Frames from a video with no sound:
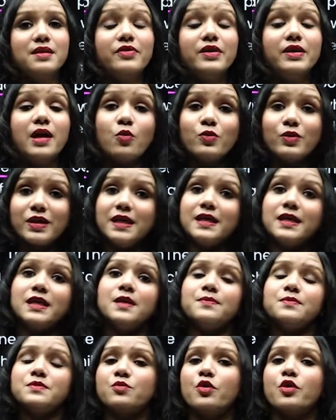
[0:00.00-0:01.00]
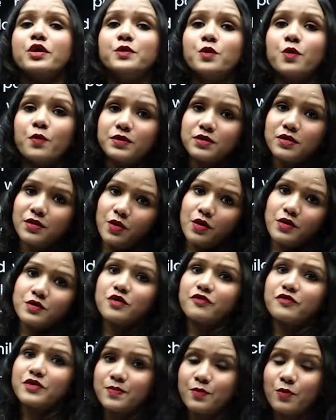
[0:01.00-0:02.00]
and how he keeps mourning over the loss
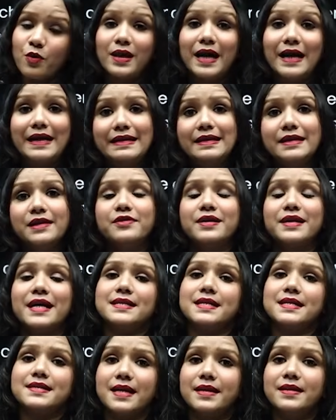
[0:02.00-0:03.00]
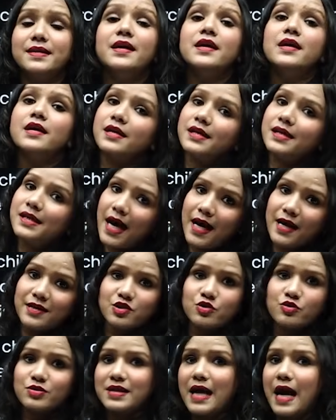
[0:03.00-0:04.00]
of his ball until he realizes that he has
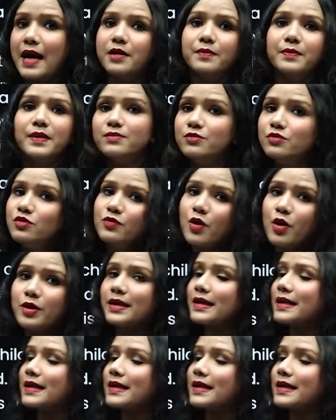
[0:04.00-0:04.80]
to stand up and move on in